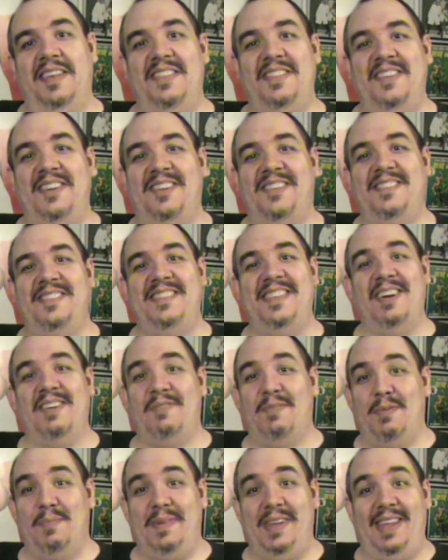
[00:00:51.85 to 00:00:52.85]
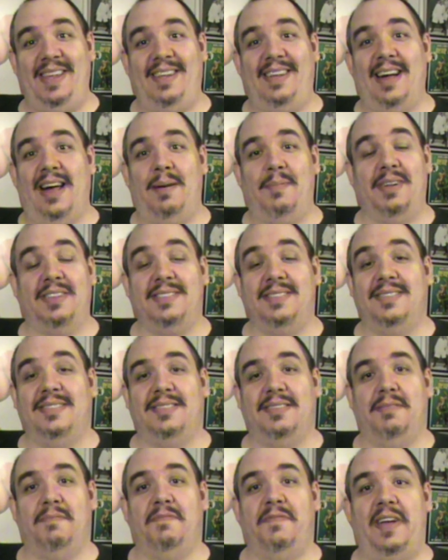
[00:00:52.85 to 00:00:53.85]
and there, there will be comics in
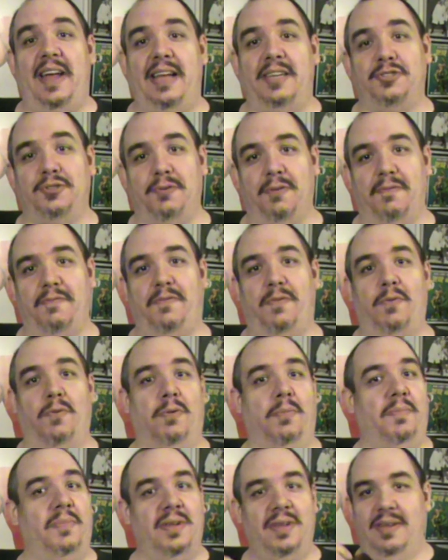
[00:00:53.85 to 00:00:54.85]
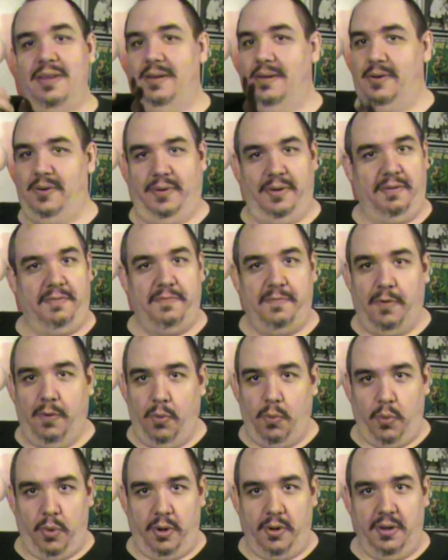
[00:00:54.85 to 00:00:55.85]
some fashion or form going
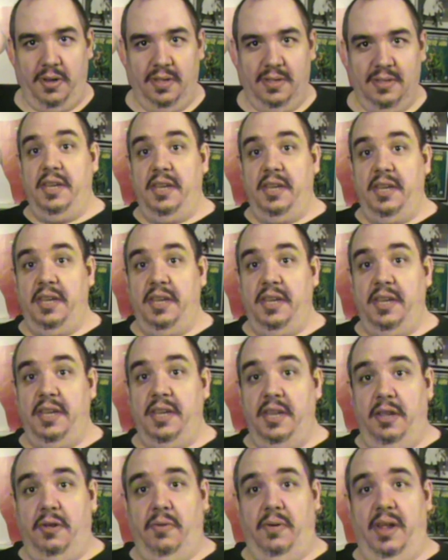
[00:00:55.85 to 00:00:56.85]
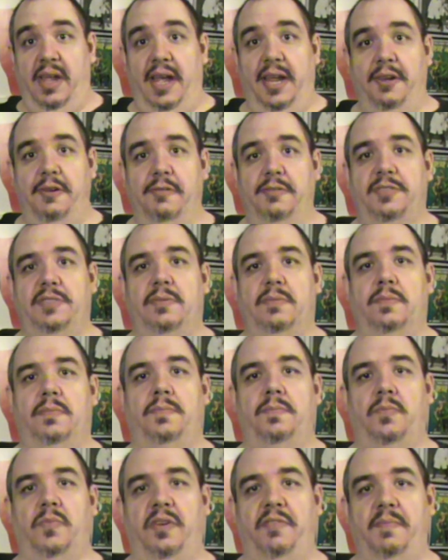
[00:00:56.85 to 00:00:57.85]
forward. For indie creators,
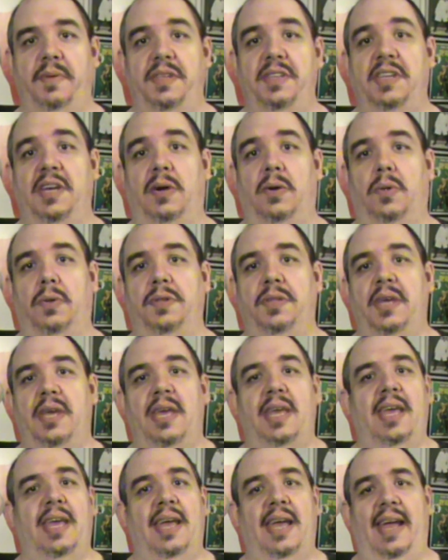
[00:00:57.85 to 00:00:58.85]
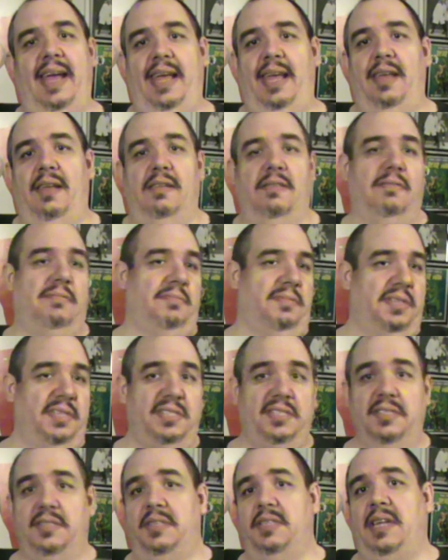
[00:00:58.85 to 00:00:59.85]
we've been told hey,
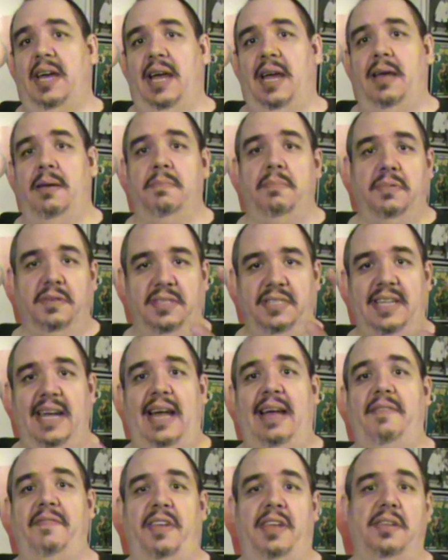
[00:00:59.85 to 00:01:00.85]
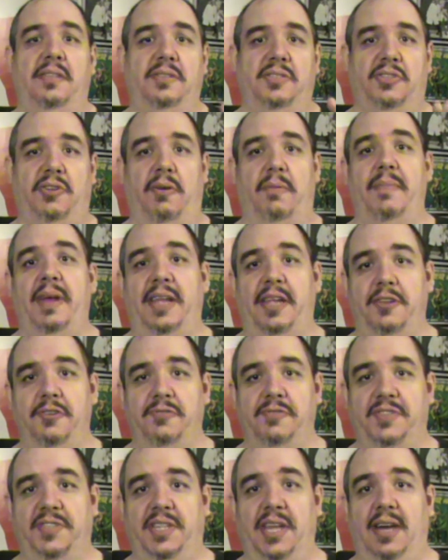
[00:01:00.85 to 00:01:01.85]
this is the time, dive in, start making
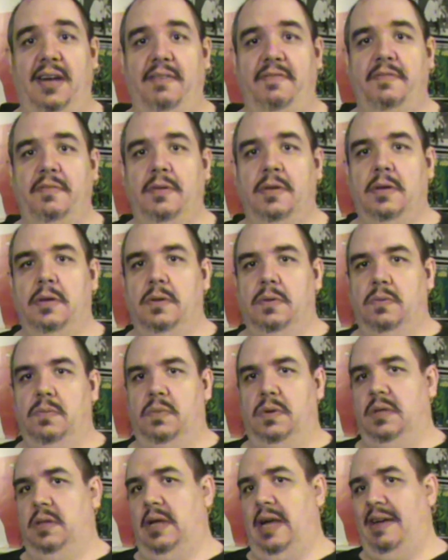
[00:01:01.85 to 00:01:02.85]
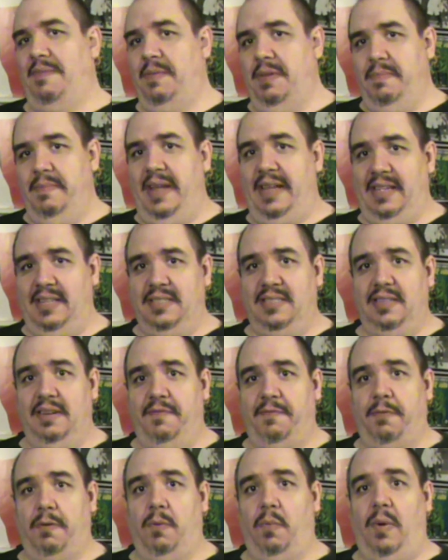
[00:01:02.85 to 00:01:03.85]
your stuff. Well, I've been making stuff for a